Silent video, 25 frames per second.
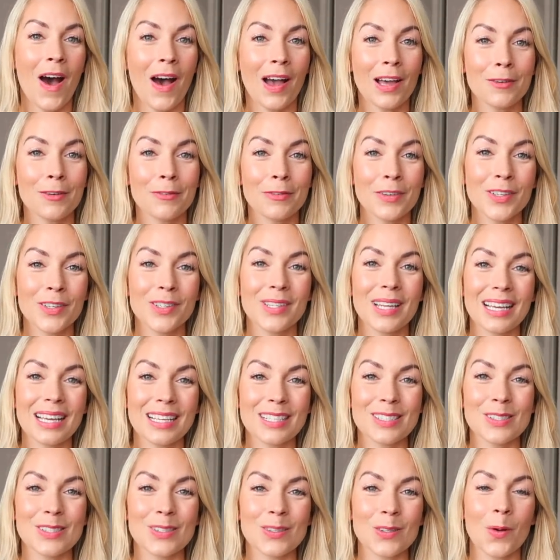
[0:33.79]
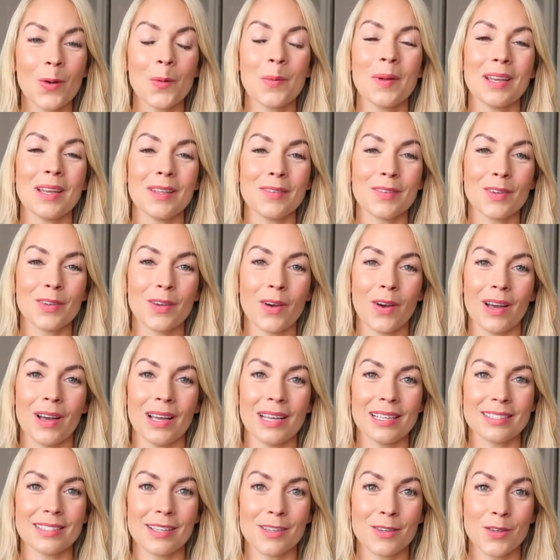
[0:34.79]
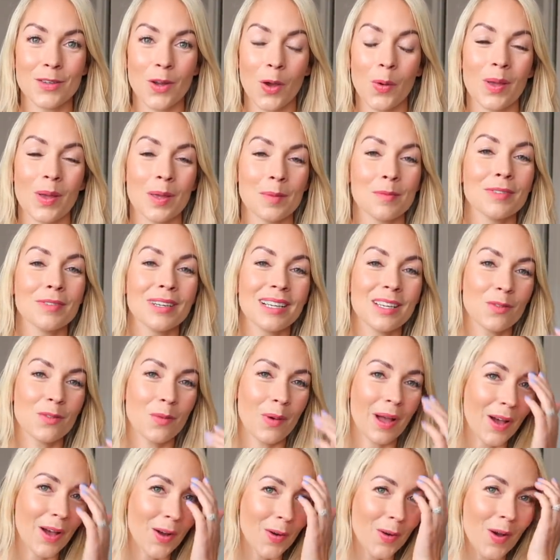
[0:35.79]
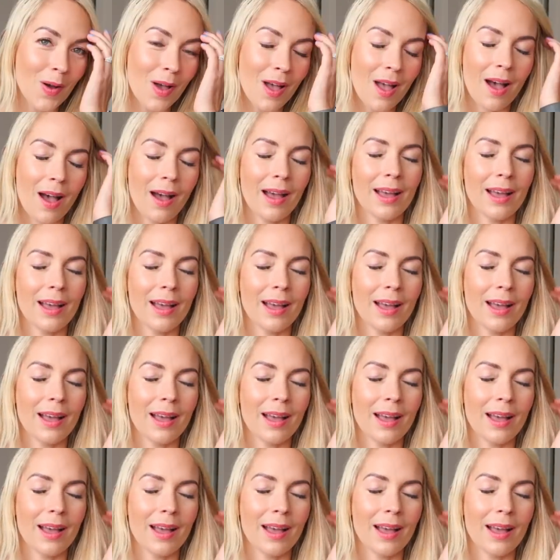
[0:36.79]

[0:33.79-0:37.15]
I feel like so many of you guys know him really well.